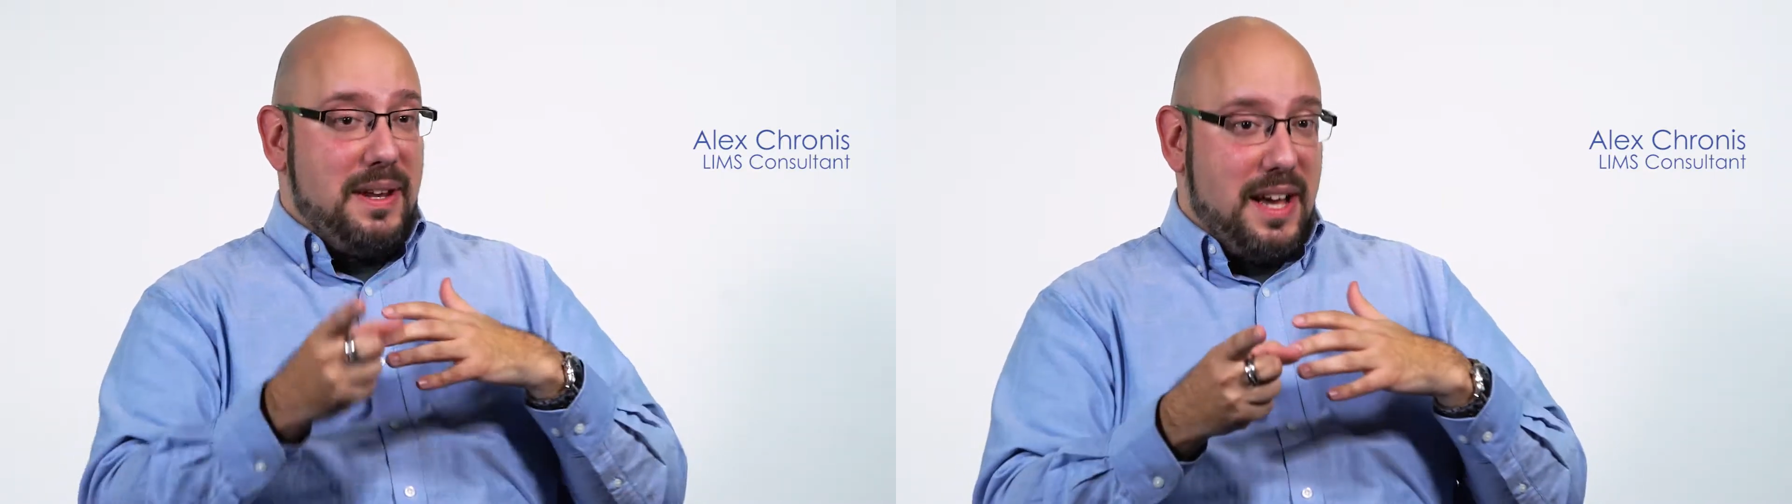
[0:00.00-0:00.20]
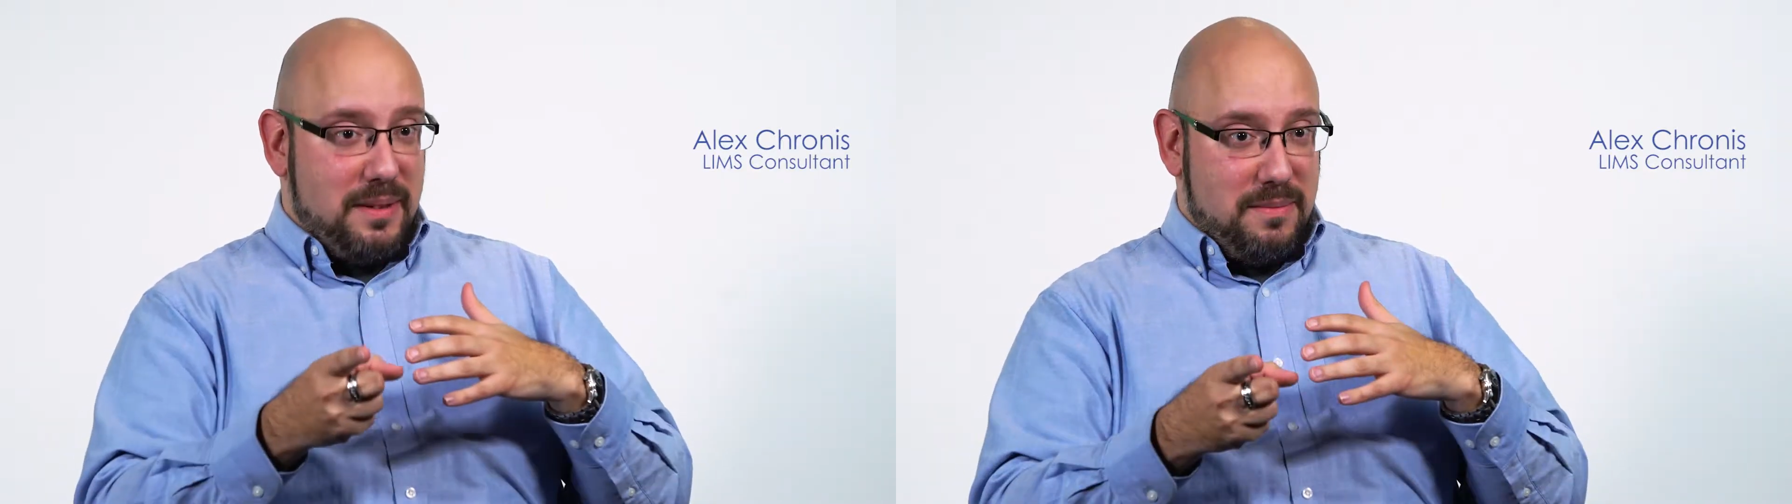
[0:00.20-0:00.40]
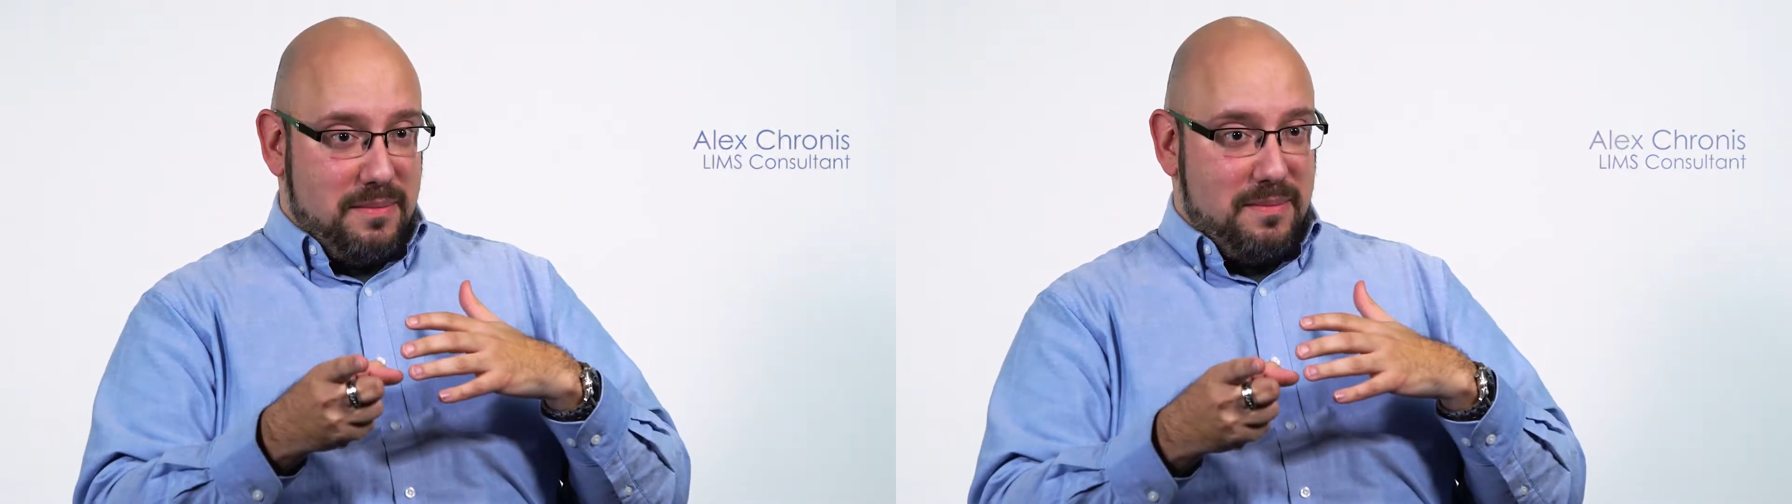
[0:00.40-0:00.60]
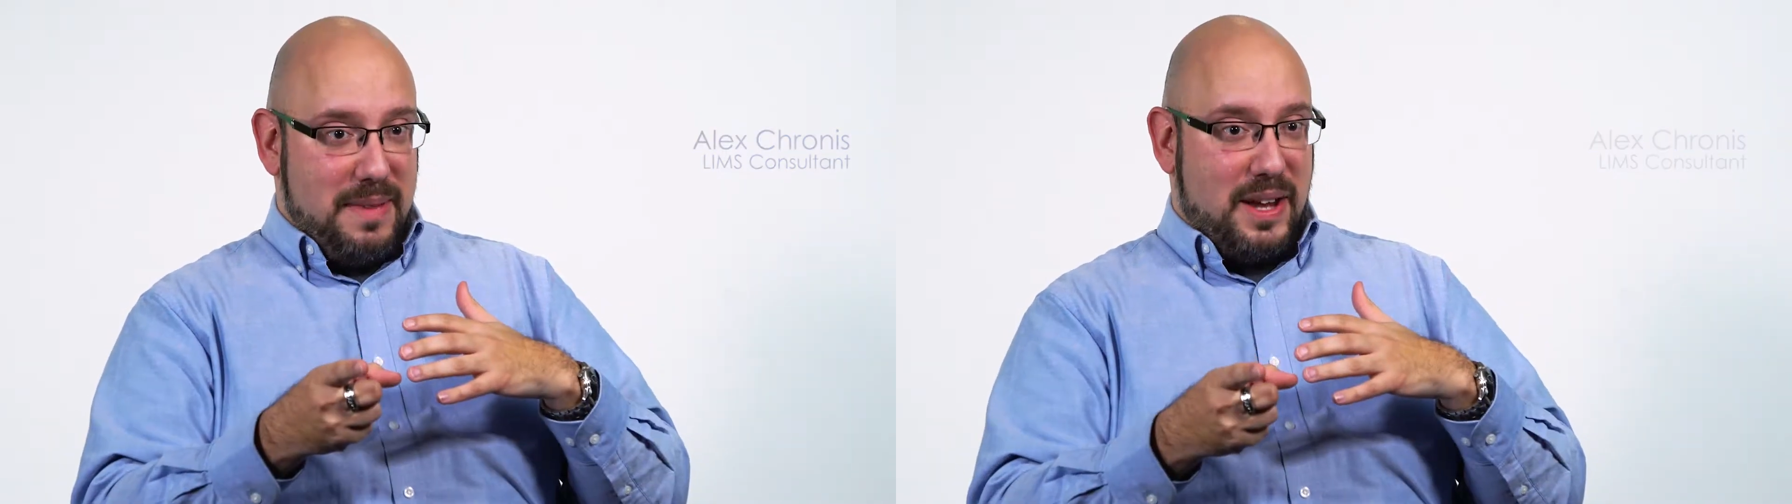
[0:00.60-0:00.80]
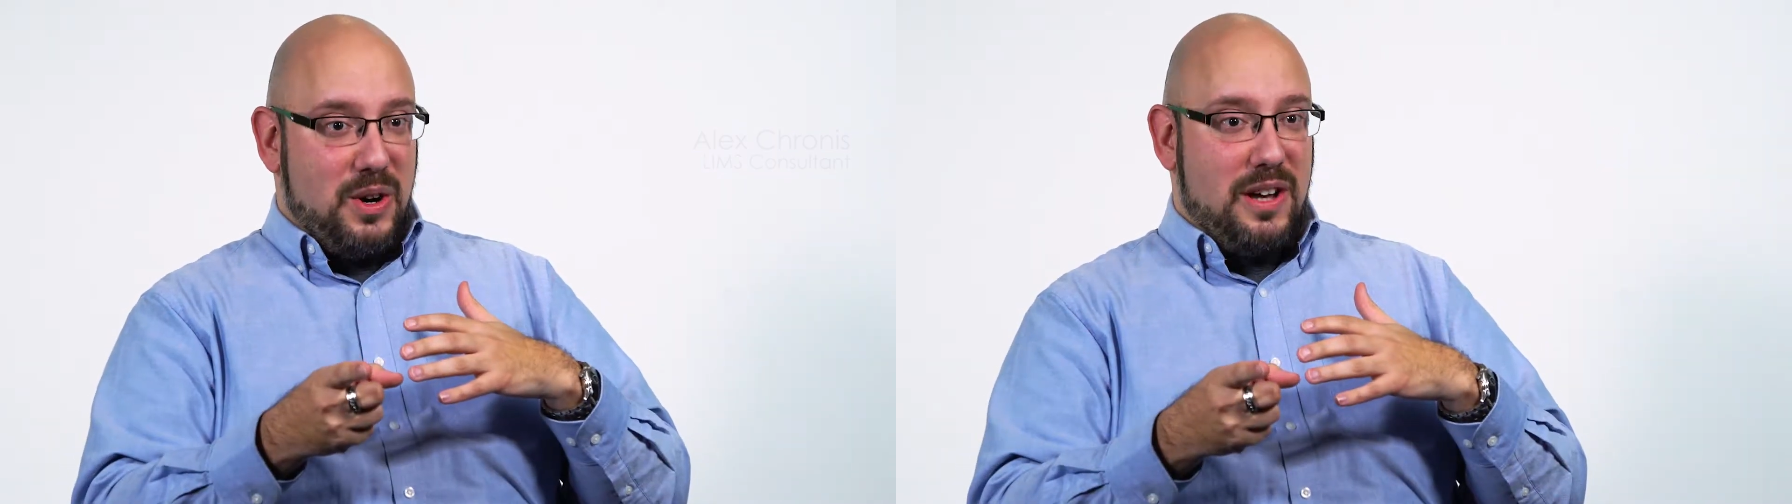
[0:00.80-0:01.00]
not
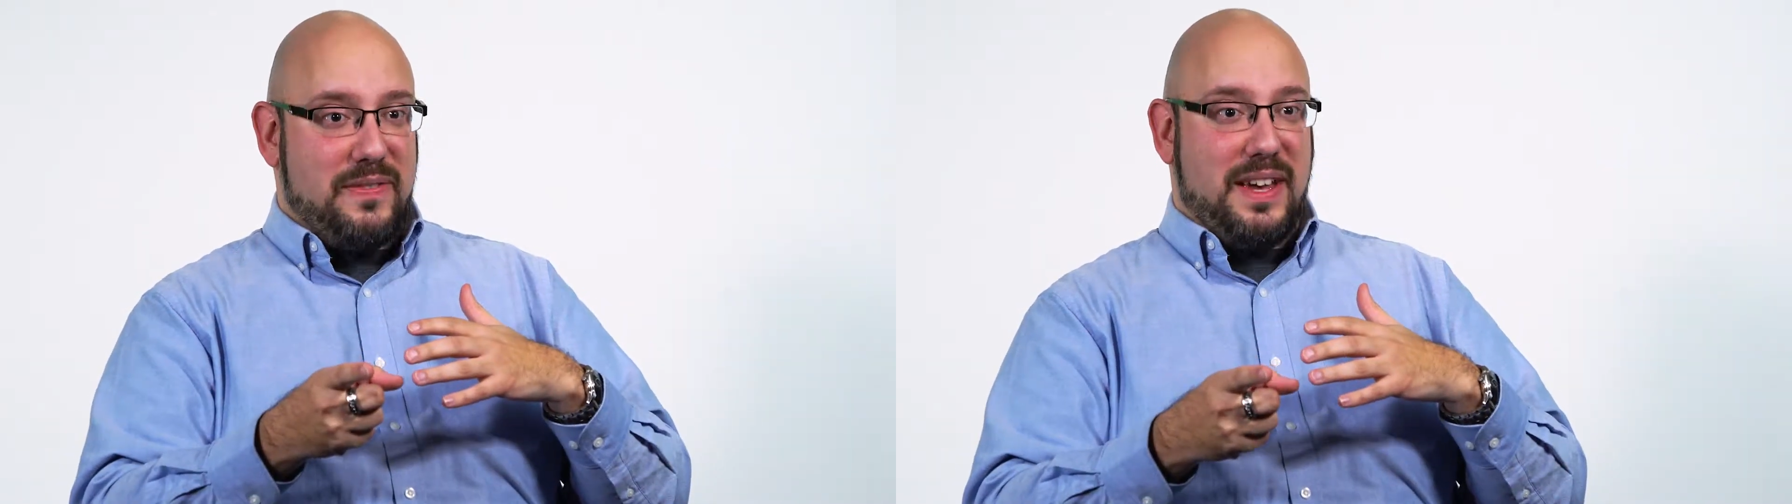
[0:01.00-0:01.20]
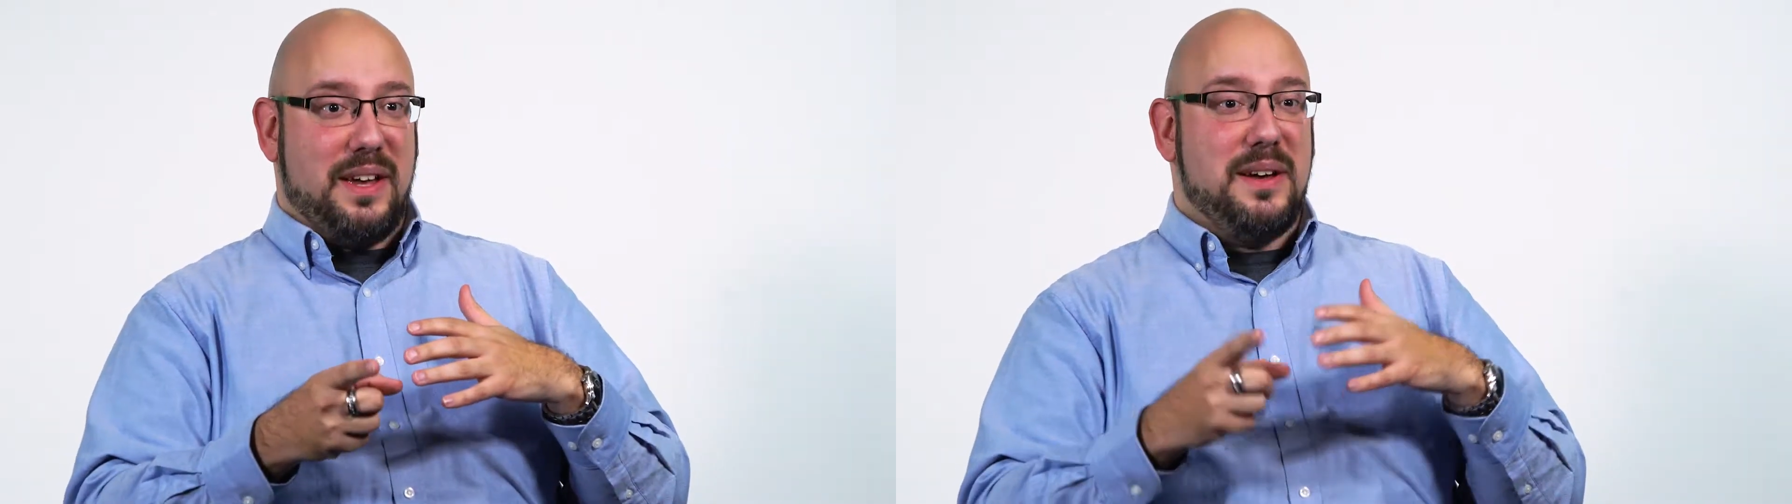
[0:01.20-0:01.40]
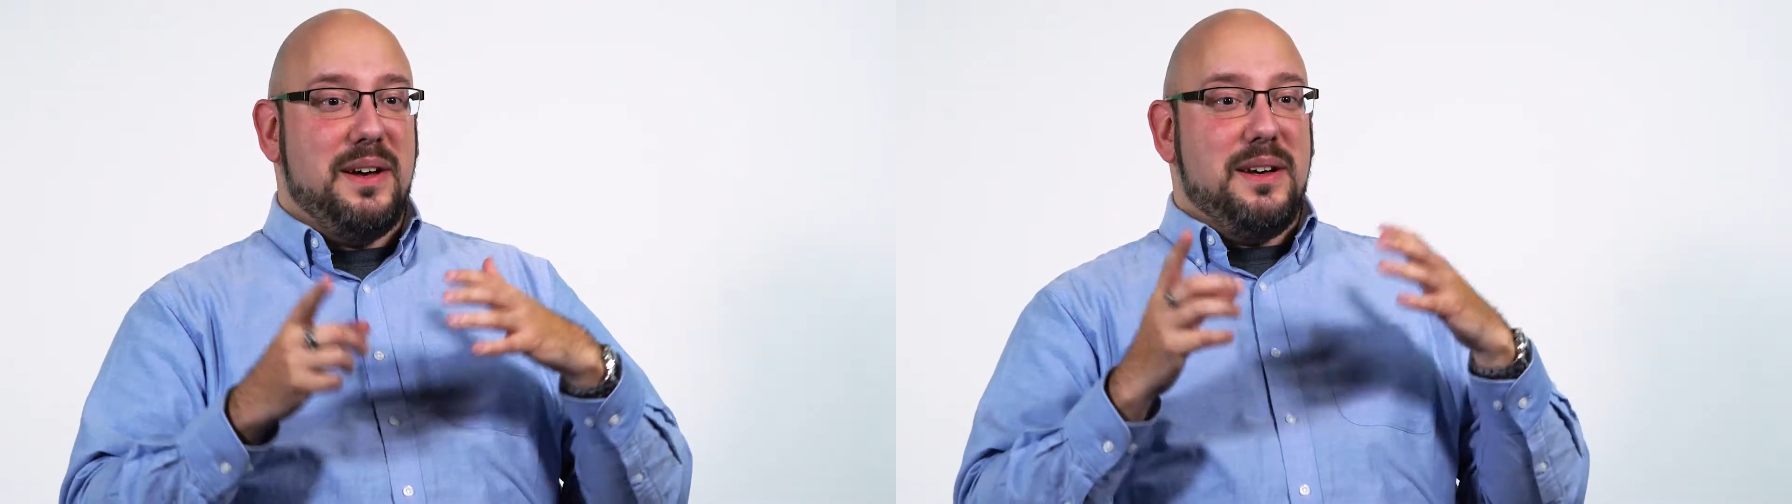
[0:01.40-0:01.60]
make coffee,